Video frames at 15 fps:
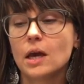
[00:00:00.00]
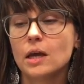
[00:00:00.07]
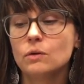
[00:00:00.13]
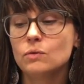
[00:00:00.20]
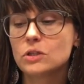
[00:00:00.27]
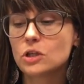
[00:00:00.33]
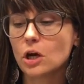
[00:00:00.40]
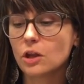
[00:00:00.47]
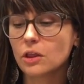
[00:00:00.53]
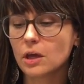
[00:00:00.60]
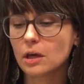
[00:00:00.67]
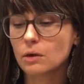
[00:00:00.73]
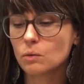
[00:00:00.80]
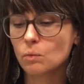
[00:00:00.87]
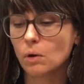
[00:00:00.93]
And we started
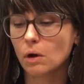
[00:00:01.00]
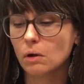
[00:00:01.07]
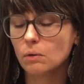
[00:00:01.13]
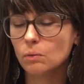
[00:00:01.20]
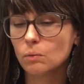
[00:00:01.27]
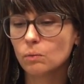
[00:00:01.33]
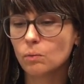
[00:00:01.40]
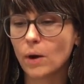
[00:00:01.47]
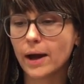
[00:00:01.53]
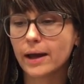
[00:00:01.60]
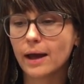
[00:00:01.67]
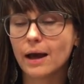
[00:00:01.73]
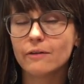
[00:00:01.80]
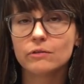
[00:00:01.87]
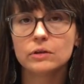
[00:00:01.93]
thinking, well, why
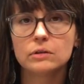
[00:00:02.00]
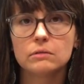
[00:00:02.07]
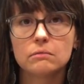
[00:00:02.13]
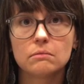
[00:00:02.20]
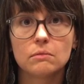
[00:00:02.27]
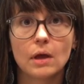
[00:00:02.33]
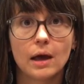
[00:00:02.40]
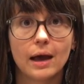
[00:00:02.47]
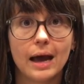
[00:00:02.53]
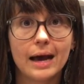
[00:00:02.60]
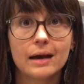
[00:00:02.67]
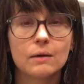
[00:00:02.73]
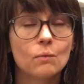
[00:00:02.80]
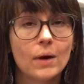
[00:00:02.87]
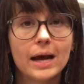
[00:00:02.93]

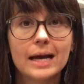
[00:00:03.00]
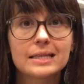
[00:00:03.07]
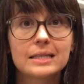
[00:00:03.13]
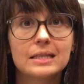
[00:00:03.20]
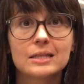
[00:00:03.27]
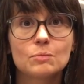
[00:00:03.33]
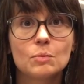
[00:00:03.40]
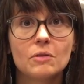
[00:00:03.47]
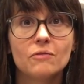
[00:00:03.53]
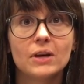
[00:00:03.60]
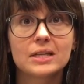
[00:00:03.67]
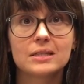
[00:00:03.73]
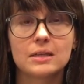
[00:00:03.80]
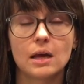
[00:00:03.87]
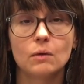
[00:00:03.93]
hasn't this been
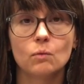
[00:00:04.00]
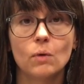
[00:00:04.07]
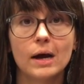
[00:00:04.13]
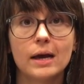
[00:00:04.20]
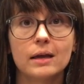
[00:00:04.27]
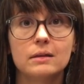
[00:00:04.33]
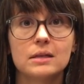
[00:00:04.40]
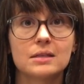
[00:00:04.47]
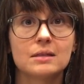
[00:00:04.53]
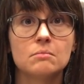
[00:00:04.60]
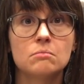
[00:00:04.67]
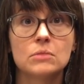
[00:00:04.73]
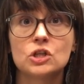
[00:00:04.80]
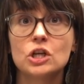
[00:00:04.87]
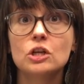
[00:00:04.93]
fixed yet? Why
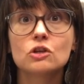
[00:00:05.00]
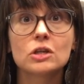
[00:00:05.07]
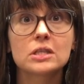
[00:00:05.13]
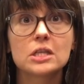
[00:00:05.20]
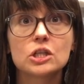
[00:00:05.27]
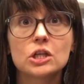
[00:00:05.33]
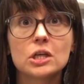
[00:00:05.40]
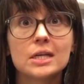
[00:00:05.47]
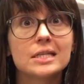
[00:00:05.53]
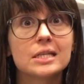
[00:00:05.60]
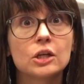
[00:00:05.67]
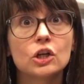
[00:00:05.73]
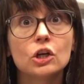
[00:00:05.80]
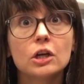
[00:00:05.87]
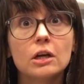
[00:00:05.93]
doesn't machine translation
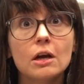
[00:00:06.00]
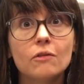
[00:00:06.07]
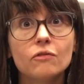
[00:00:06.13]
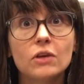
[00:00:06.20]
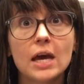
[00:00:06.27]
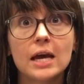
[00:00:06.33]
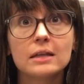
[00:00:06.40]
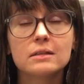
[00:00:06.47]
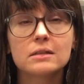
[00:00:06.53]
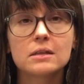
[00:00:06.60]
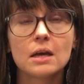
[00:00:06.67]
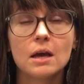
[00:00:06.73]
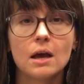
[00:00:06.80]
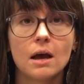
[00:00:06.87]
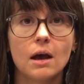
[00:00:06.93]
isn't good enough yet?
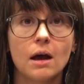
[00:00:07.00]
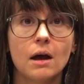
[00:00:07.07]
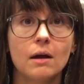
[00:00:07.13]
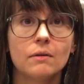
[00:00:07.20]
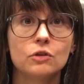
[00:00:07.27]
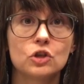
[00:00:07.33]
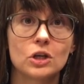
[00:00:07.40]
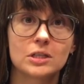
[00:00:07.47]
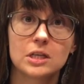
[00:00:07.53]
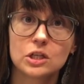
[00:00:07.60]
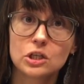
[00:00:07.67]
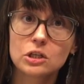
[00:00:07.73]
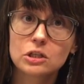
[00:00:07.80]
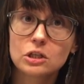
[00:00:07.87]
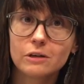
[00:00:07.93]

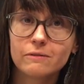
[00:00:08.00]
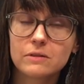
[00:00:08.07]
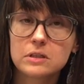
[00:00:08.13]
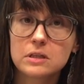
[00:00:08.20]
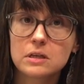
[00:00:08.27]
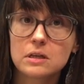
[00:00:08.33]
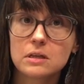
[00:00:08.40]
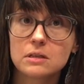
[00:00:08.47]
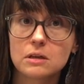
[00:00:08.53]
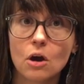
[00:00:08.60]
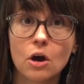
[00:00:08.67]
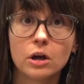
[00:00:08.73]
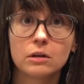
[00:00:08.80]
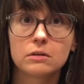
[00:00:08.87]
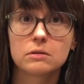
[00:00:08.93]
Translation services
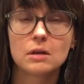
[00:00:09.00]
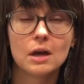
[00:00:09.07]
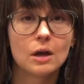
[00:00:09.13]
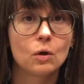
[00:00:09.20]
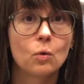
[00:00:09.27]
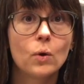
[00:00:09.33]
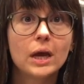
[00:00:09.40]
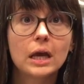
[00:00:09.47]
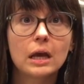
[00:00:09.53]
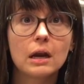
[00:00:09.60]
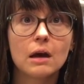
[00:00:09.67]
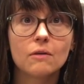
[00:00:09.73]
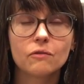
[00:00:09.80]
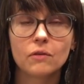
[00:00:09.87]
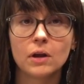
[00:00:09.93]
aren't quick
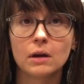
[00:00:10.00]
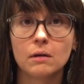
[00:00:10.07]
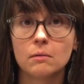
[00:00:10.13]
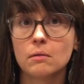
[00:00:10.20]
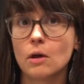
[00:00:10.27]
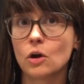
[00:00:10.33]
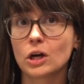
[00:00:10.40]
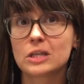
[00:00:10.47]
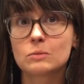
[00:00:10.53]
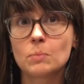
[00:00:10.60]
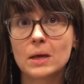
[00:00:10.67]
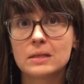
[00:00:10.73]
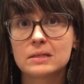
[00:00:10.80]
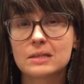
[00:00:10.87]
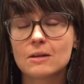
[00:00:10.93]
enough and are
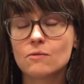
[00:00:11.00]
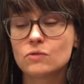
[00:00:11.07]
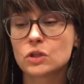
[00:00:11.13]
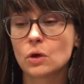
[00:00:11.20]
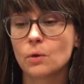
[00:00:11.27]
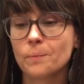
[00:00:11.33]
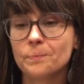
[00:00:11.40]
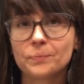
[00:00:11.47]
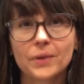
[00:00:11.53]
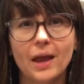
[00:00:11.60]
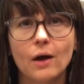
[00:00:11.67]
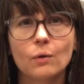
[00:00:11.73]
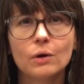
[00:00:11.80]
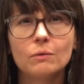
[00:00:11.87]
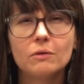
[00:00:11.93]
expensive, so
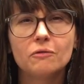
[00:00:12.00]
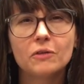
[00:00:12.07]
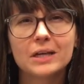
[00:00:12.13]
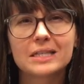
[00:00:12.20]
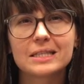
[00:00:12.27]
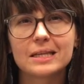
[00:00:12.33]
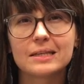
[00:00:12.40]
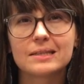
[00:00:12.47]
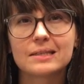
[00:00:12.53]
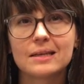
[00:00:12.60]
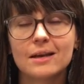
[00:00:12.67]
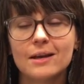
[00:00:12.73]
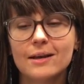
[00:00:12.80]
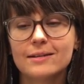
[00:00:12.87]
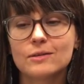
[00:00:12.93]
how can we fix this?
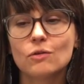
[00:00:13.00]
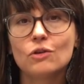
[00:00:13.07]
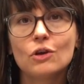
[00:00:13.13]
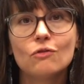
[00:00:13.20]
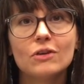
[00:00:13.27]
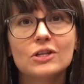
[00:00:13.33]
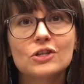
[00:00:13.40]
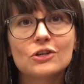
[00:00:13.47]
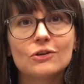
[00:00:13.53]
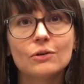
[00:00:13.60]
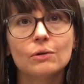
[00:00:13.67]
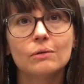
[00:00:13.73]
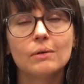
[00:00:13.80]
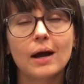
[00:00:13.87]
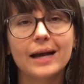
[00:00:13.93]
So the
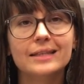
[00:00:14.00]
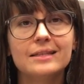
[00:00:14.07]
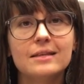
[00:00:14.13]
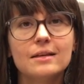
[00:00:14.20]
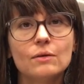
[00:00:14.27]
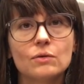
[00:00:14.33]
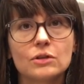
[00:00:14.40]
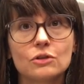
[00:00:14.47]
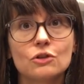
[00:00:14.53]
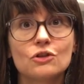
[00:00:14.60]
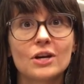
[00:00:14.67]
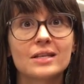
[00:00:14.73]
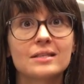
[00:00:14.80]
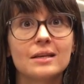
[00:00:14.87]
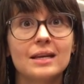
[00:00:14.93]
original idea was to
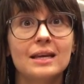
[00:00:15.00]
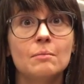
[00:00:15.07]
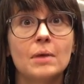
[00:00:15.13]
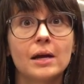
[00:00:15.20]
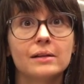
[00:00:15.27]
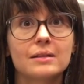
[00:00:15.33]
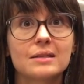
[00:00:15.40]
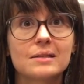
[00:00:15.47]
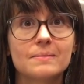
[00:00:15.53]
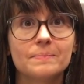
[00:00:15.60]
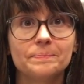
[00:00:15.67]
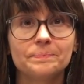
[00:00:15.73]
translate emails